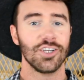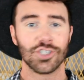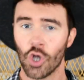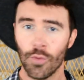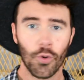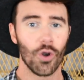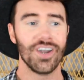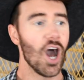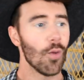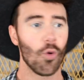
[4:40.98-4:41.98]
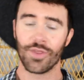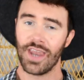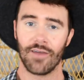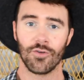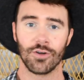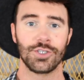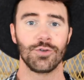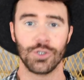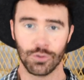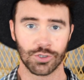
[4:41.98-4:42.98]
is so important now more than ever
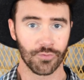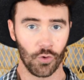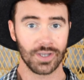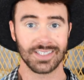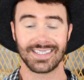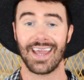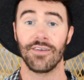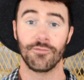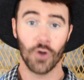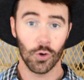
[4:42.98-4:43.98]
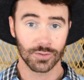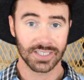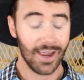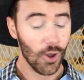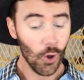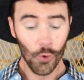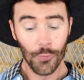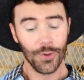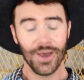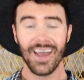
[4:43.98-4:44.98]
to use your voice and vote. I
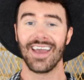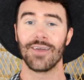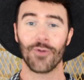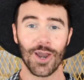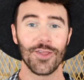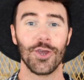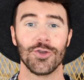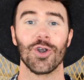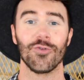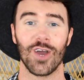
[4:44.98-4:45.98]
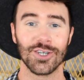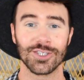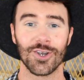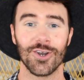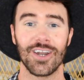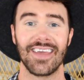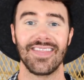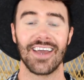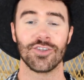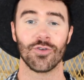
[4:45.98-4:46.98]
hope and pray that you're registered
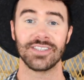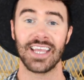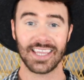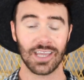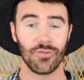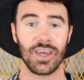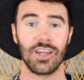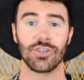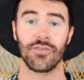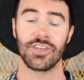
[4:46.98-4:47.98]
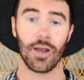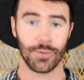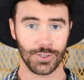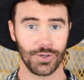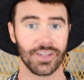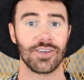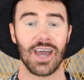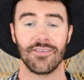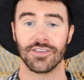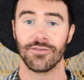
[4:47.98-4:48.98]
and that you're taking advantage of the opportunity that you
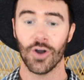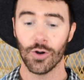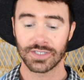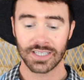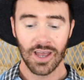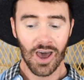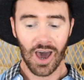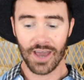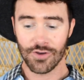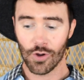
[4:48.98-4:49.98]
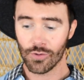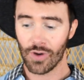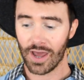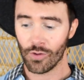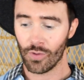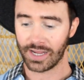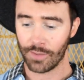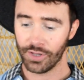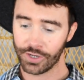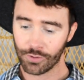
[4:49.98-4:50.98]
have to vote. I know I don't want to
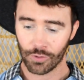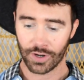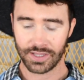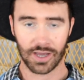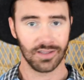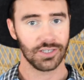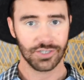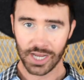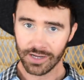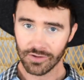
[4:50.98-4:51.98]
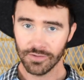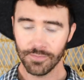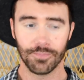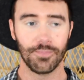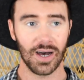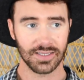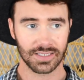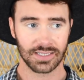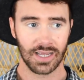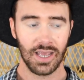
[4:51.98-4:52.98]
get political or anything on this channel,
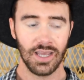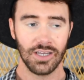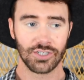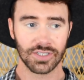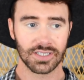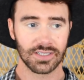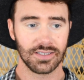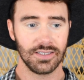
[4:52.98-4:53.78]
but just